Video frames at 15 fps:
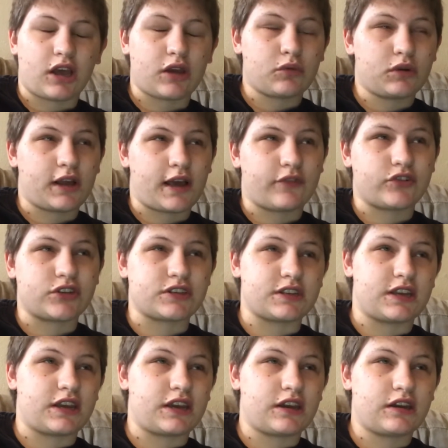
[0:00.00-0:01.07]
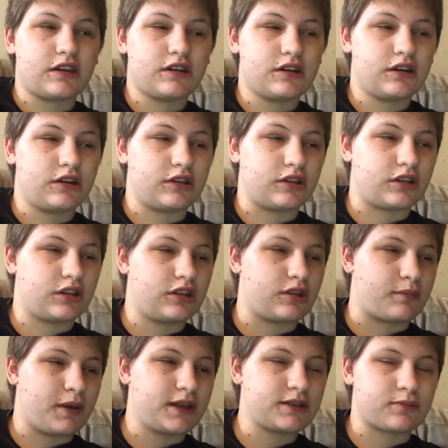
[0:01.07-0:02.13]
I would have to say that
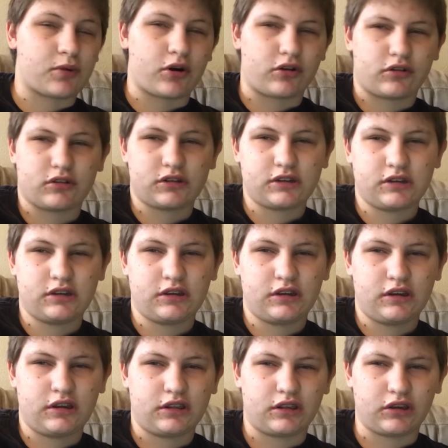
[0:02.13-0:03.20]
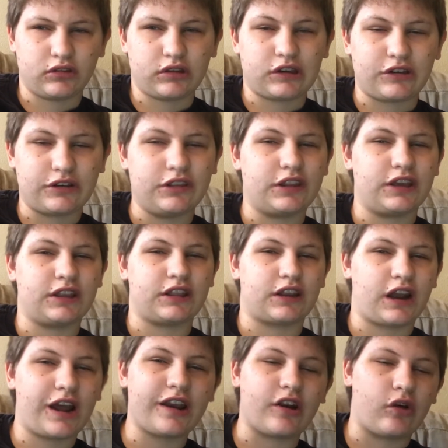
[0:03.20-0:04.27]
the best part, the only good thing
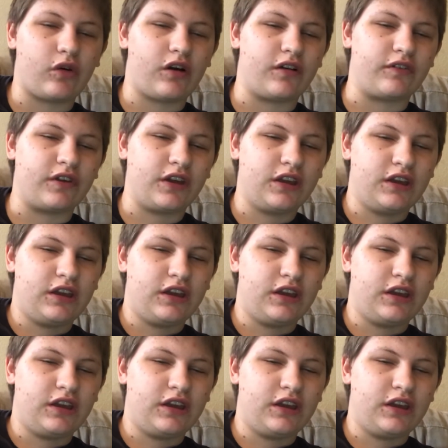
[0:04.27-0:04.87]
that I know of,